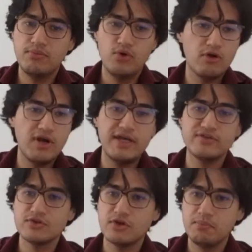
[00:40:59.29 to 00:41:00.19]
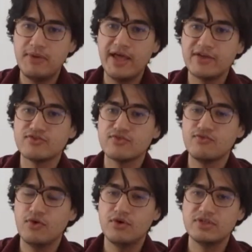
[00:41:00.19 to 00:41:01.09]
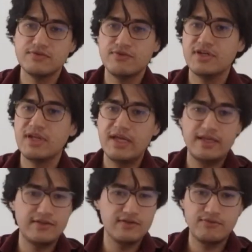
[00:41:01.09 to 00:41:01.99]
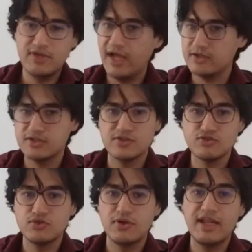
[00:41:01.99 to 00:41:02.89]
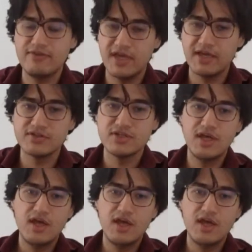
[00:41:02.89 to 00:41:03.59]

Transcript: polarized and complex for different actors to navigate.